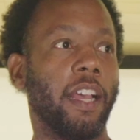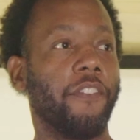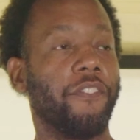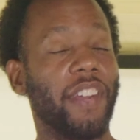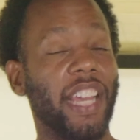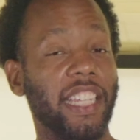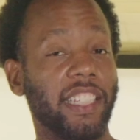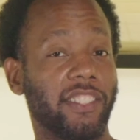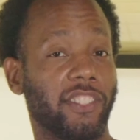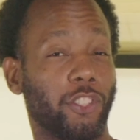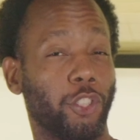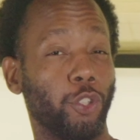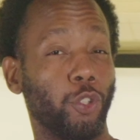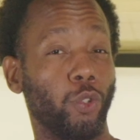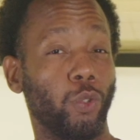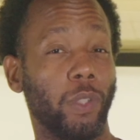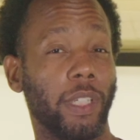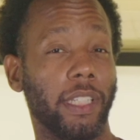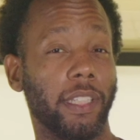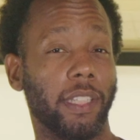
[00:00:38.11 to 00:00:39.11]
Phaze
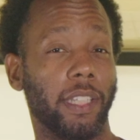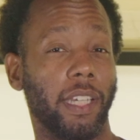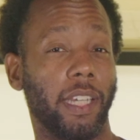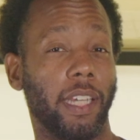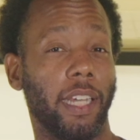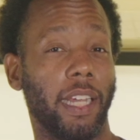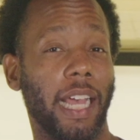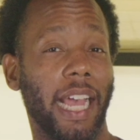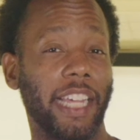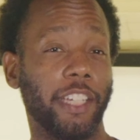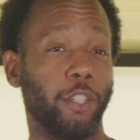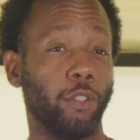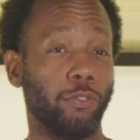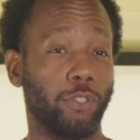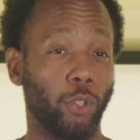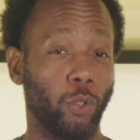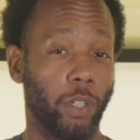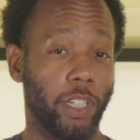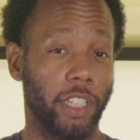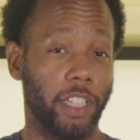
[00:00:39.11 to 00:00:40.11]
II and the IQ
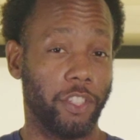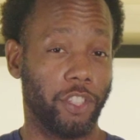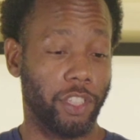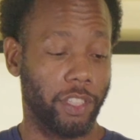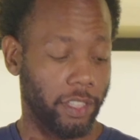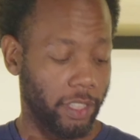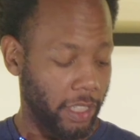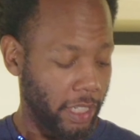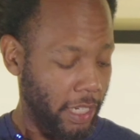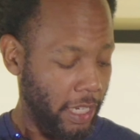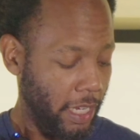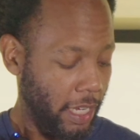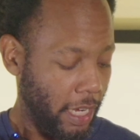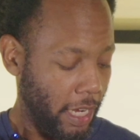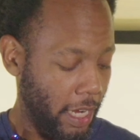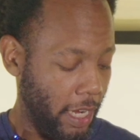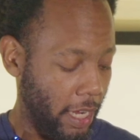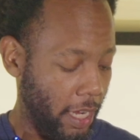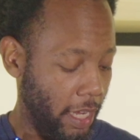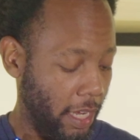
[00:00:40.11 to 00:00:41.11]
Tour Edition.
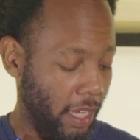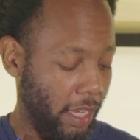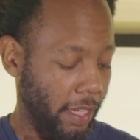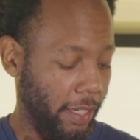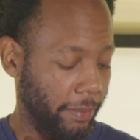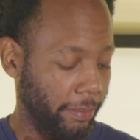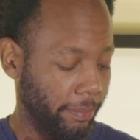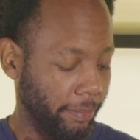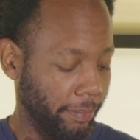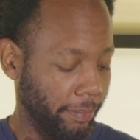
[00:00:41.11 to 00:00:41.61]
Uh,